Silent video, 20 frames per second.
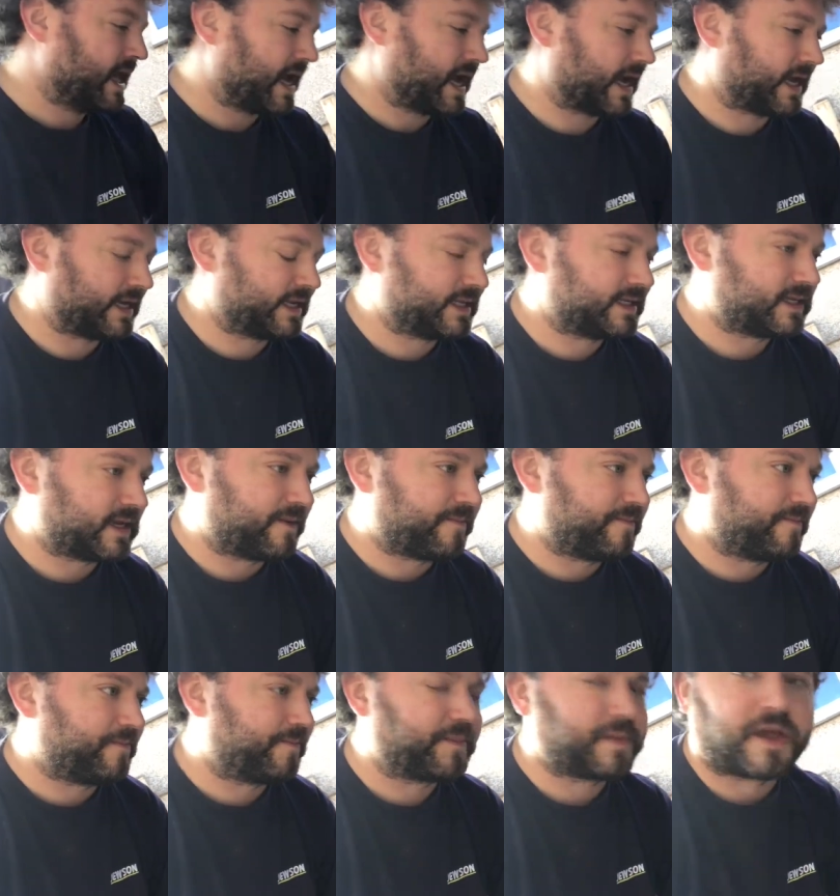and um,
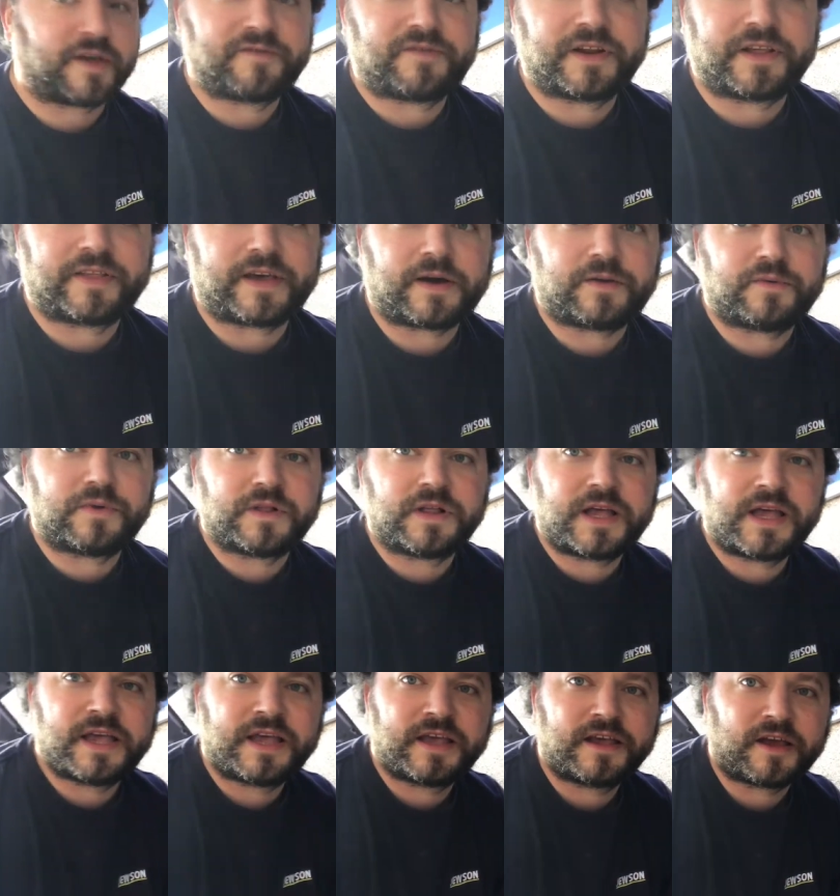hopefully that will
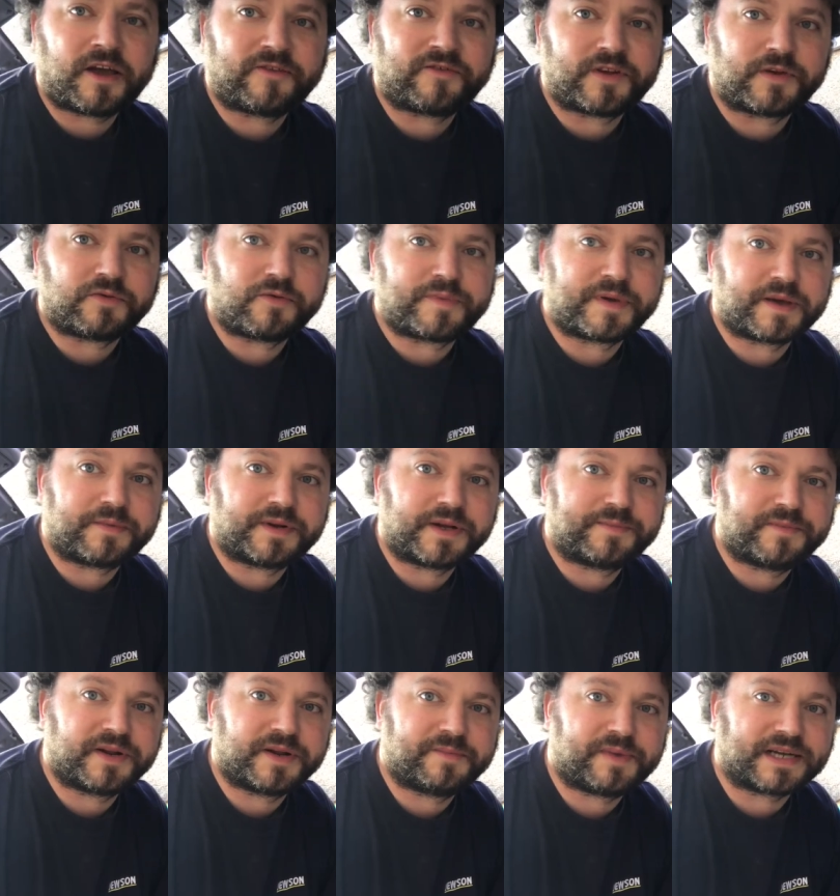hopefully we'll be able to
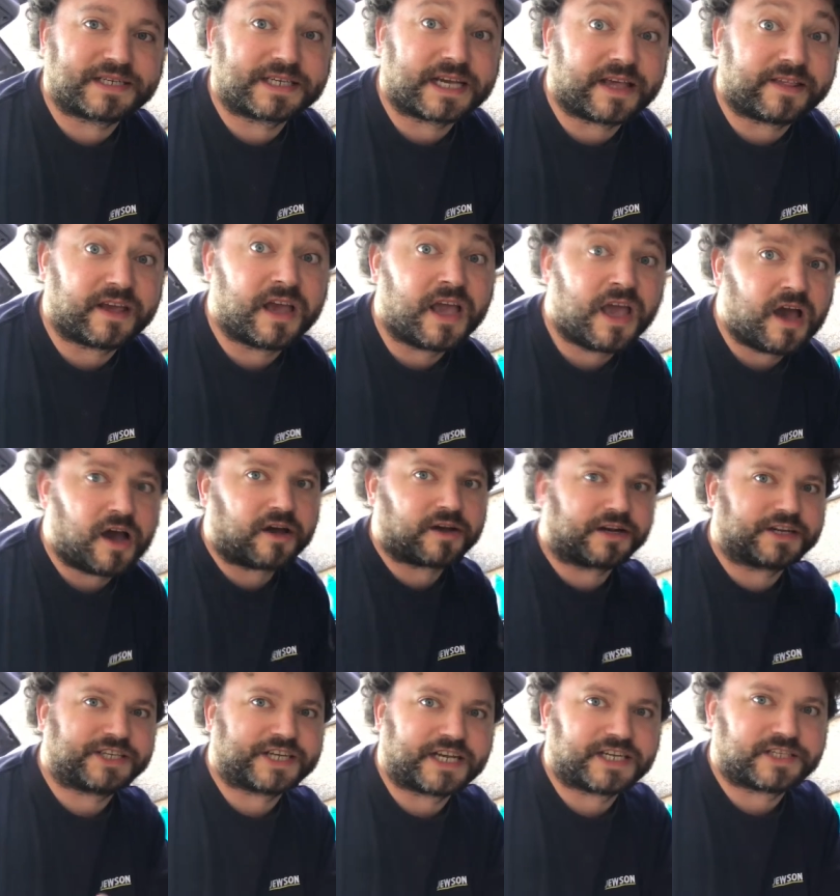put it back together. I'm
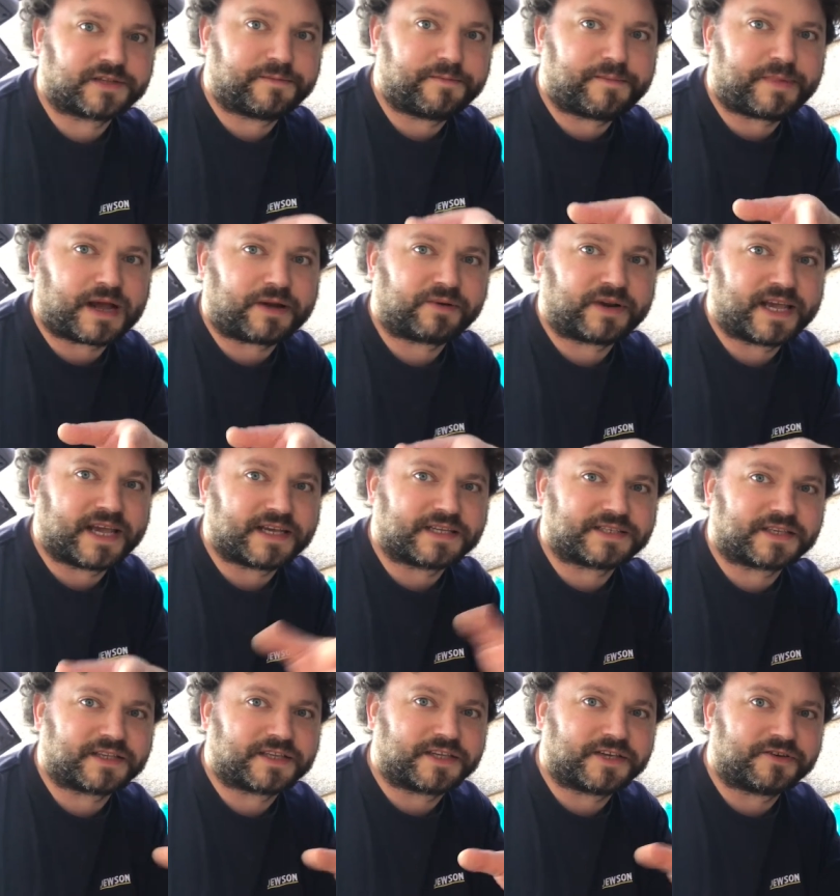going to change the mount here
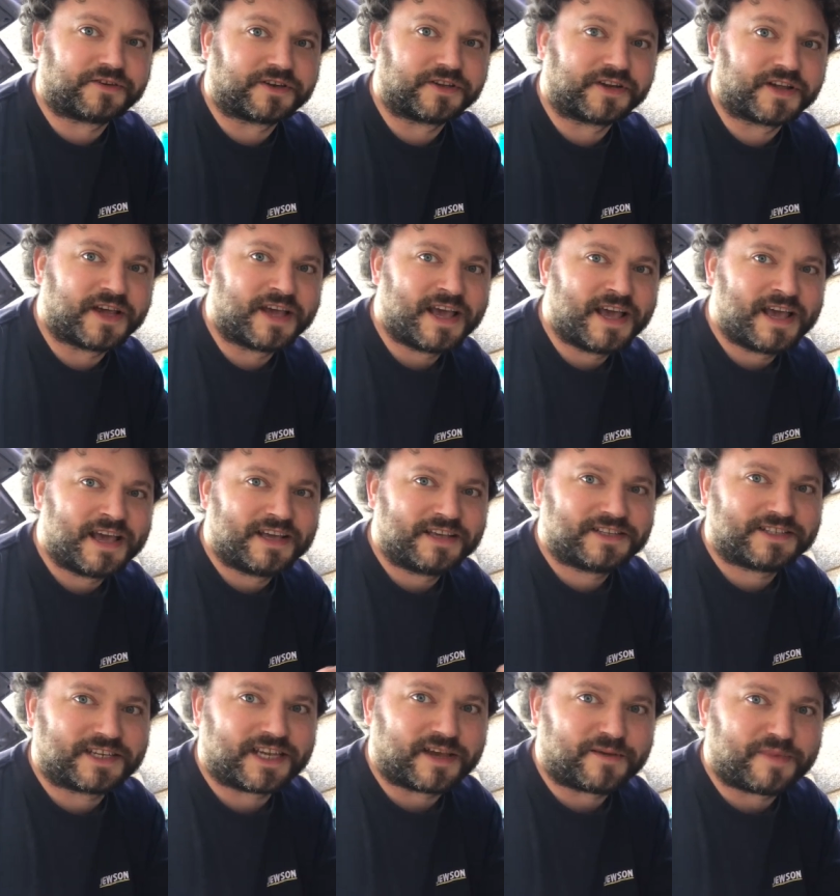so that you can
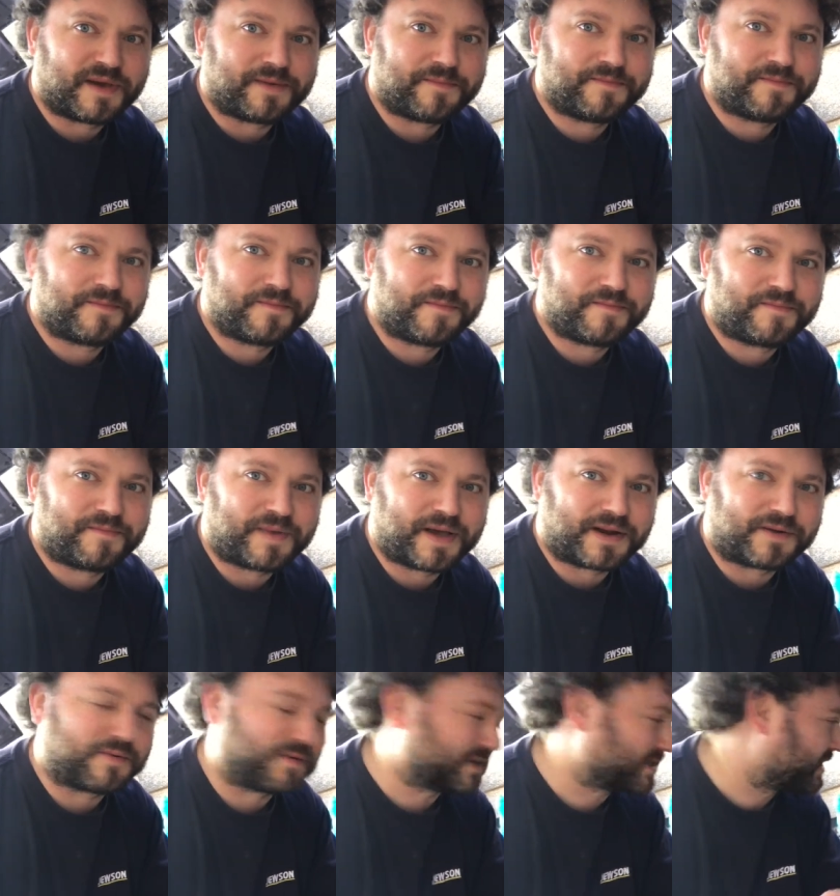see a bit
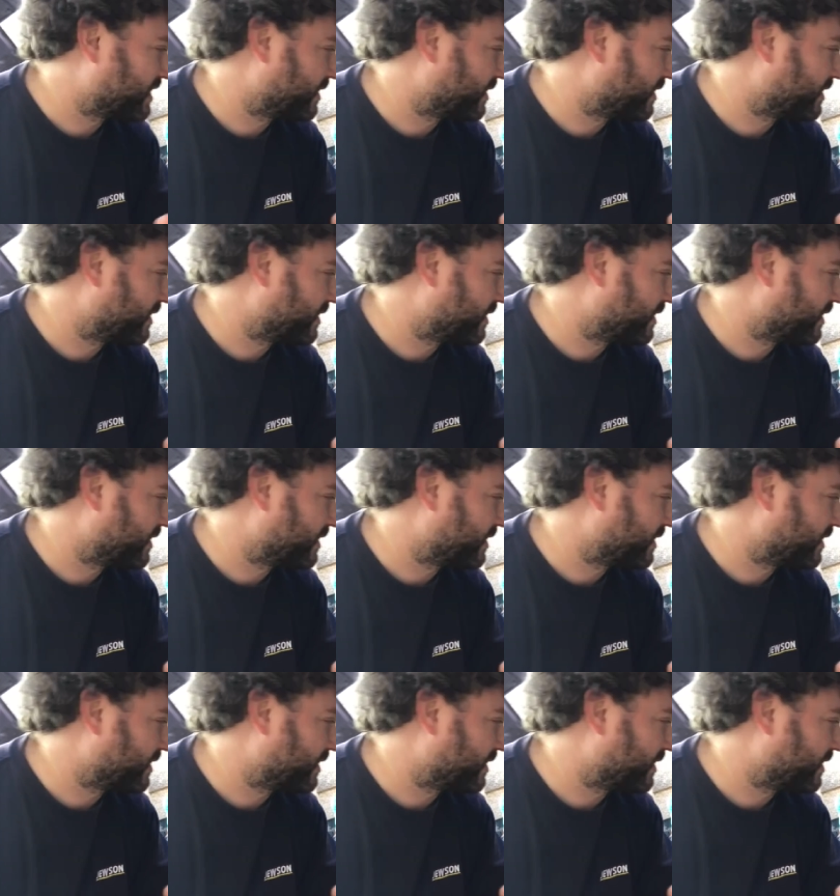better what's